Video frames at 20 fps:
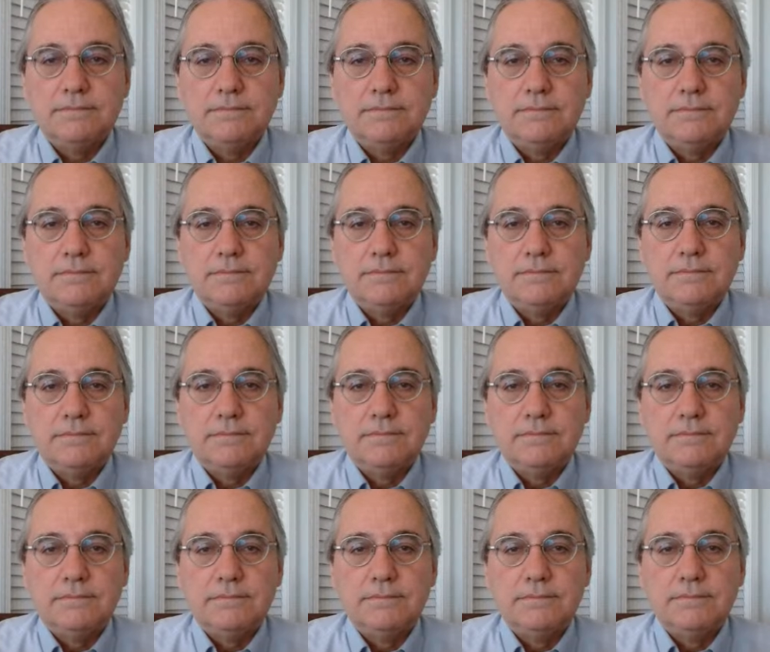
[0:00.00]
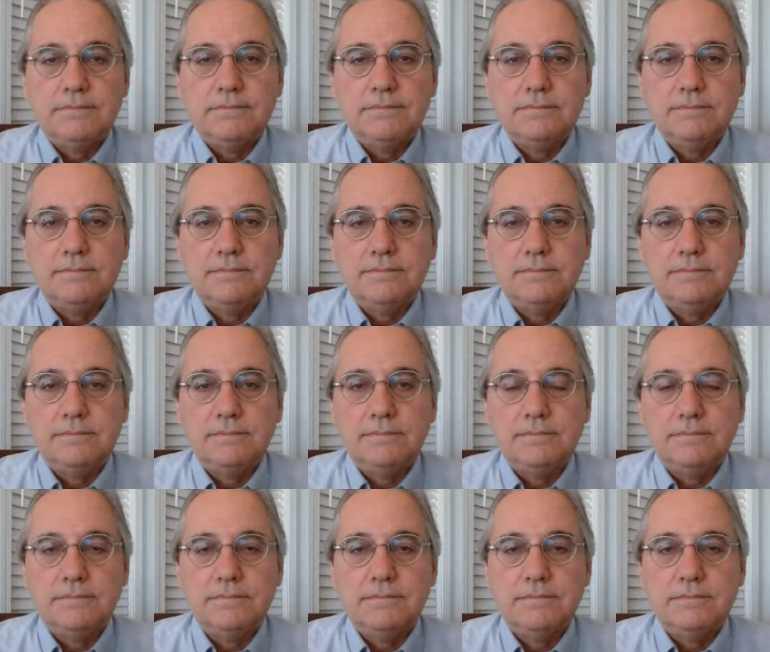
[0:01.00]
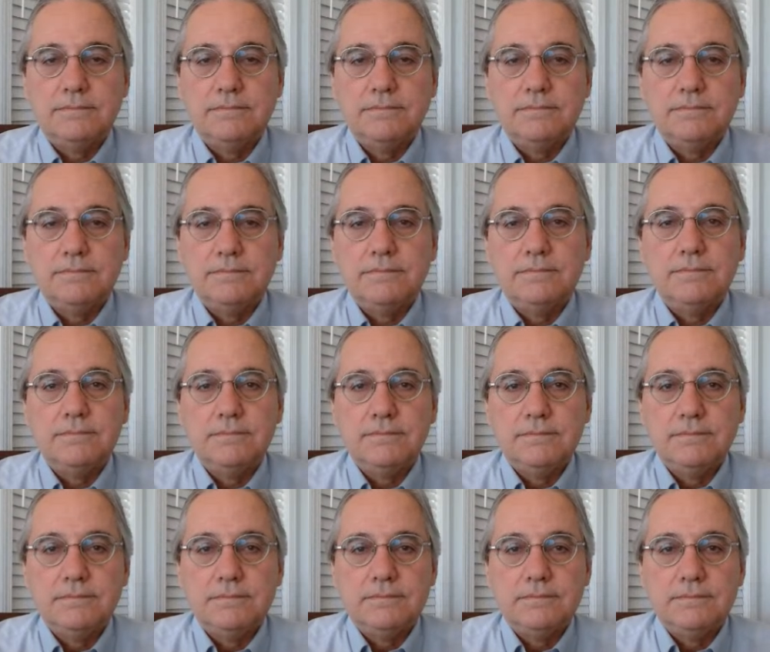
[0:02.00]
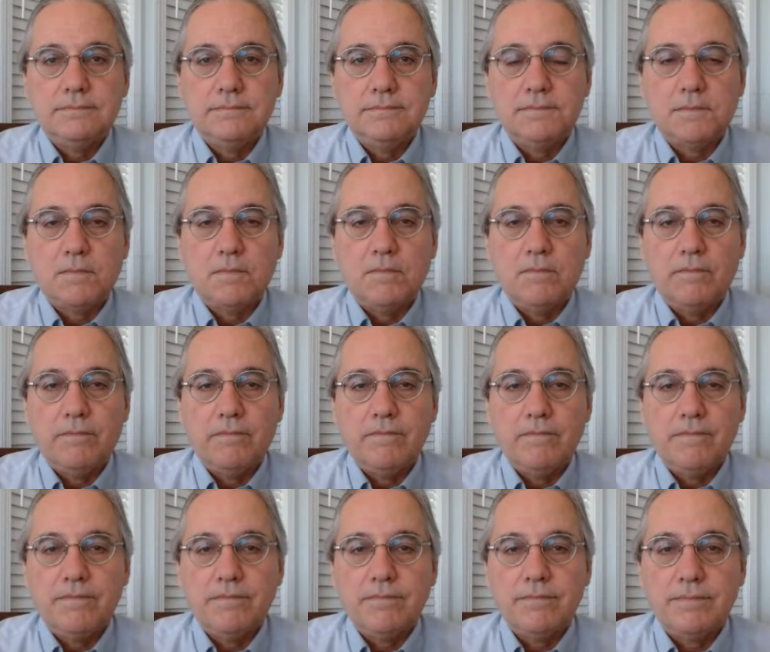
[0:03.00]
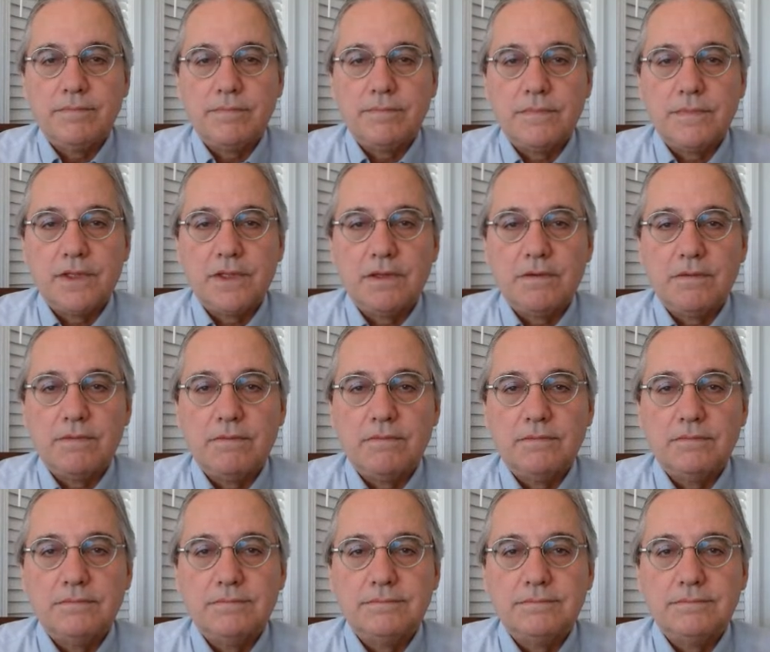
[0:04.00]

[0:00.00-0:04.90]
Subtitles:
[no speech]